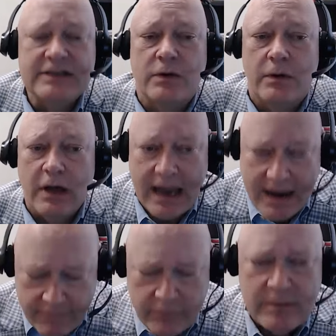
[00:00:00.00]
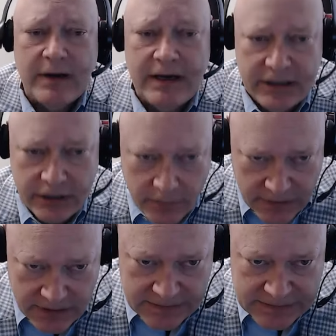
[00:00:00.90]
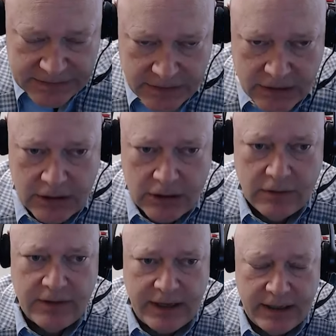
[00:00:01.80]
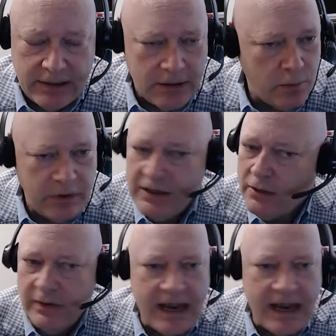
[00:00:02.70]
is, everybody agrees that we don't